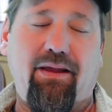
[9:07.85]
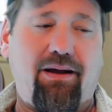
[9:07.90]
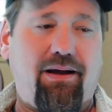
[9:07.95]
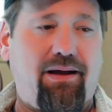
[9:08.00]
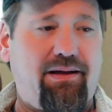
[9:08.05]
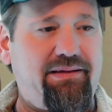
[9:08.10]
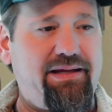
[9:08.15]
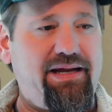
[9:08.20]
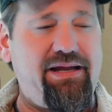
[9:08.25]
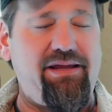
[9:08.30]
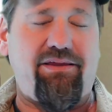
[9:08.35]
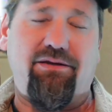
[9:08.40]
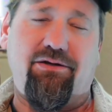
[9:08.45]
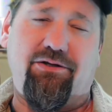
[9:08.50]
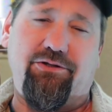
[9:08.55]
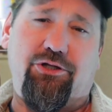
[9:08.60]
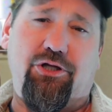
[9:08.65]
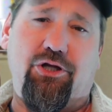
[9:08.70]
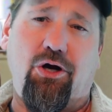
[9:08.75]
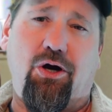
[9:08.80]
A lethal
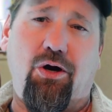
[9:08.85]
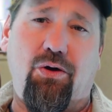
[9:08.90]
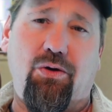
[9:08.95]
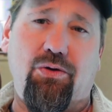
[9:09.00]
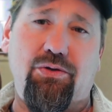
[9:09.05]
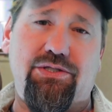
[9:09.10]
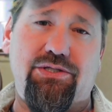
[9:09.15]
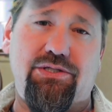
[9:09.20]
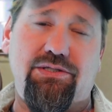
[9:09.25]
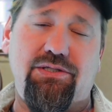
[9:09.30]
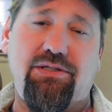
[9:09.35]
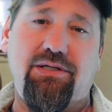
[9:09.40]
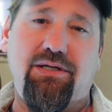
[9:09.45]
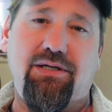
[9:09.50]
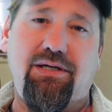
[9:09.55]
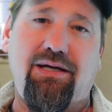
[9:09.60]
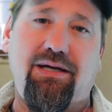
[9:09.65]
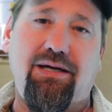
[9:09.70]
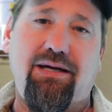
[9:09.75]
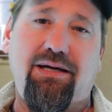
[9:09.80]
dose
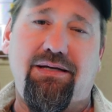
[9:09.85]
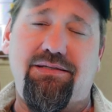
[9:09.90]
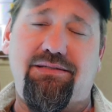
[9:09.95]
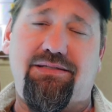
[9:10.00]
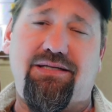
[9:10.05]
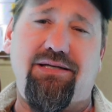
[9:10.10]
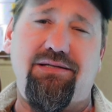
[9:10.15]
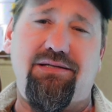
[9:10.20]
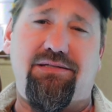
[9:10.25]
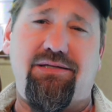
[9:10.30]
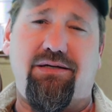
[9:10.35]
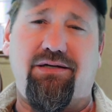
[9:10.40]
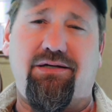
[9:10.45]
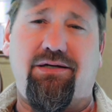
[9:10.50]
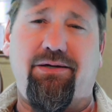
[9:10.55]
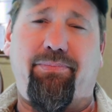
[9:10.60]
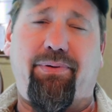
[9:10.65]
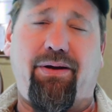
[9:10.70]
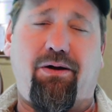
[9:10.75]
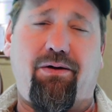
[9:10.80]
is considered
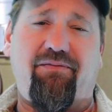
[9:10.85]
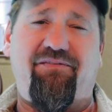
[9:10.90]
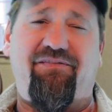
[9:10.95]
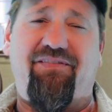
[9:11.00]
about